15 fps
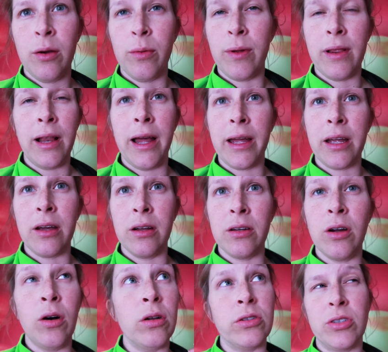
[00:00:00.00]
with like
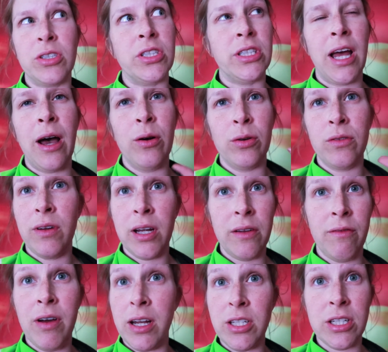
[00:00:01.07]
an ultrasound,
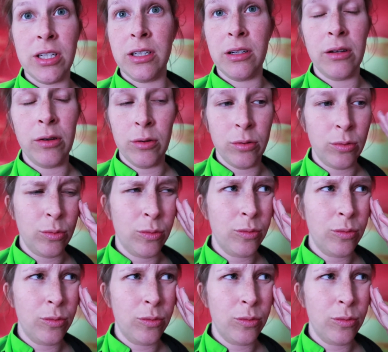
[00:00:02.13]
vaginal